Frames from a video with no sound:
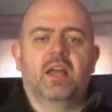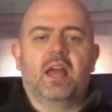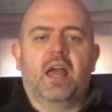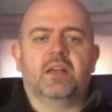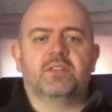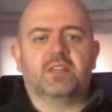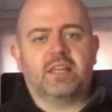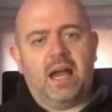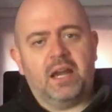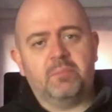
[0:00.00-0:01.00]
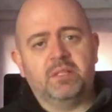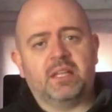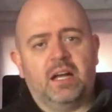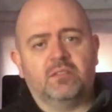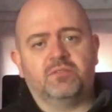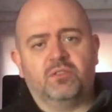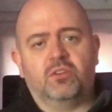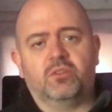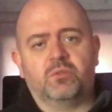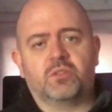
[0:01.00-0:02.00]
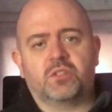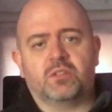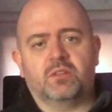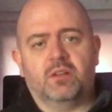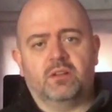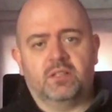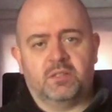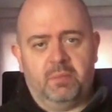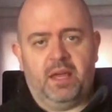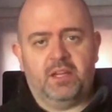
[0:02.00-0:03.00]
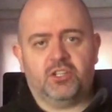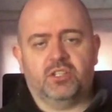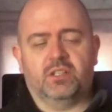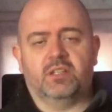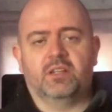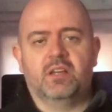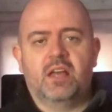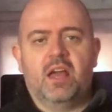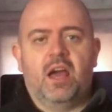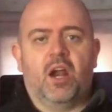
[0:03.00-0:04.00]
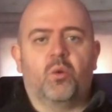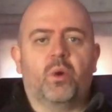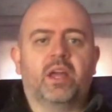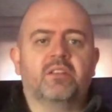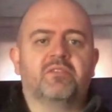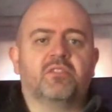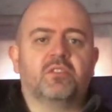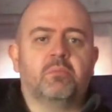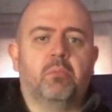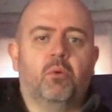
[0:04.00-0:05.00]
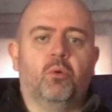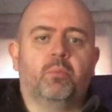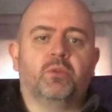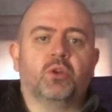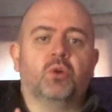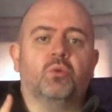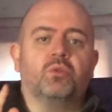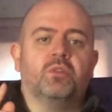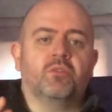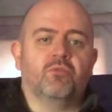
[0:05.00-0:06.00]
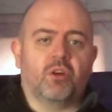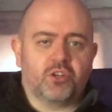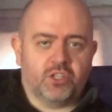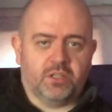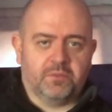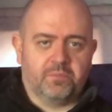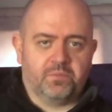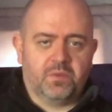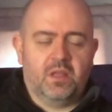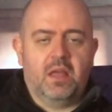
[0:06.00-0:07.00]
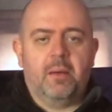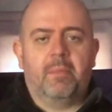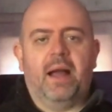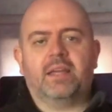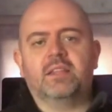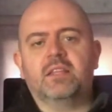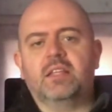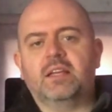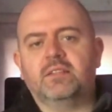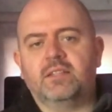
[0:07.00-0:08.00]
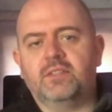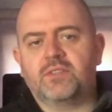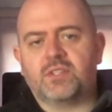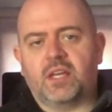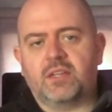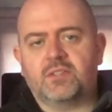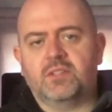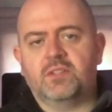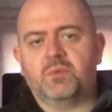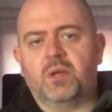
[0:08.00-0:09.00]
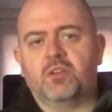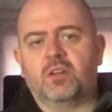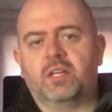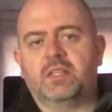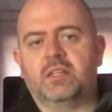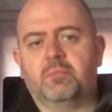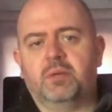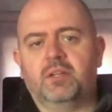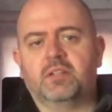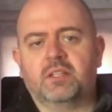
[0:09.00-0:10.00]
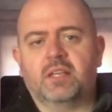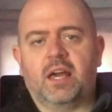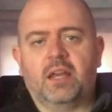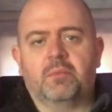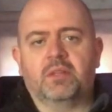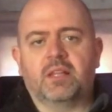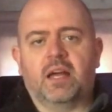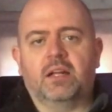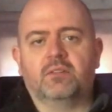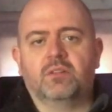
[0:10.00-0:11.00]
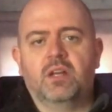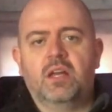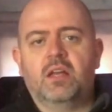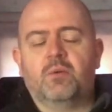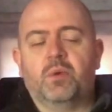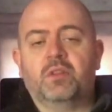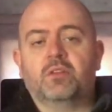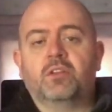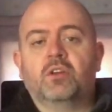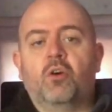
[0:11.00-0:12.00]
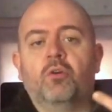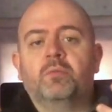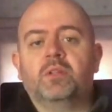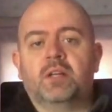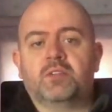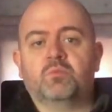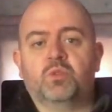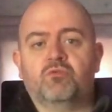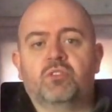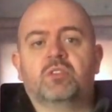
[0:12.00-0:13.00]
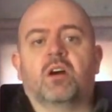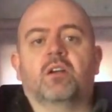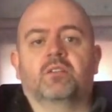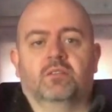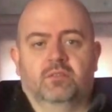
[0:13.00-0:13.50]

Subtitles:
is the Garabandal followers especially are waiting for the Pope to go to Russia. Back in the 1960s, when Our Lady appeared in Garabandal, when the communism would return,